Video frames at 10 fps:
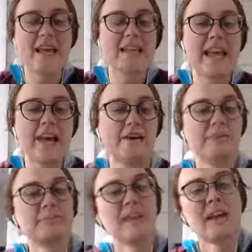
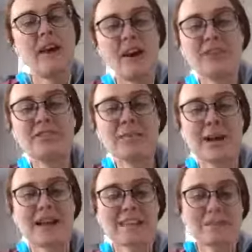Now, over the
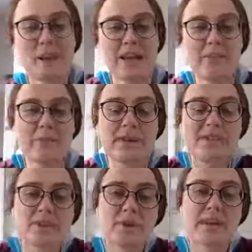past week, we've been
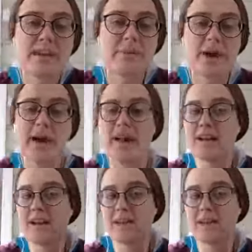talking about